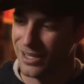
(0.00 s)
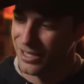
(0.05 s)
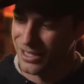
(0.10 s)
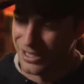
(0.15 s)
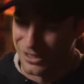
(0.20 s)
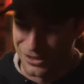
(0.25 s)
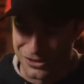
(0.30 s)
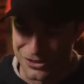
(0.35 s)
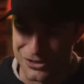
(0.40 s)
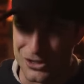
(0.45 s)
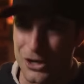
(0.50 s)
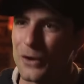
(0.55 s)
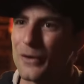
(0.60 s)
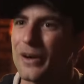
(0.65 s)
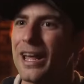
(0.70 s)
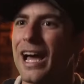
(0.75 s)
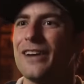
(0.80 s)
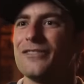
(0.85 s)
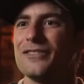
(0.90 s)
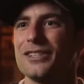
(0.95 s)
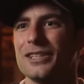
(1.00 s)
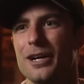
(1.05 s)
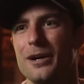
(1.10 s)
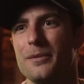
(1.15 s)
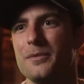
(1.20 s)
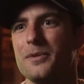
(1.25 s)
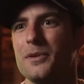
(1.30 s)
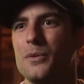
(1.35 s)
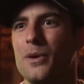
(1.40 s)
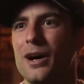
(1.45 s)
you don't have to
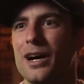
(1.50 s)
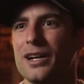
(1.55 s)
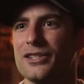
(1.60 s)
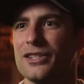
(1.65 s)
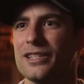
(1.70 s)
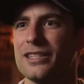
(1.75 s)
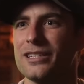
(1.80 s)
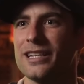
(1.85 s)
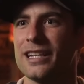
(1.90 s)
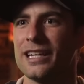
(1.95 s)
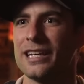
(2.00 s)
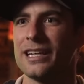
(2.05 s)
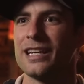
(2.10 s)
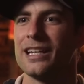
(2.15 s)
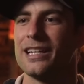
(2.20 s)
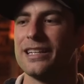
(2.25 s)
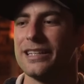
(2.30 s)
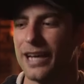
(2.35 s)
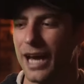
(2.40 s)
come to Washington.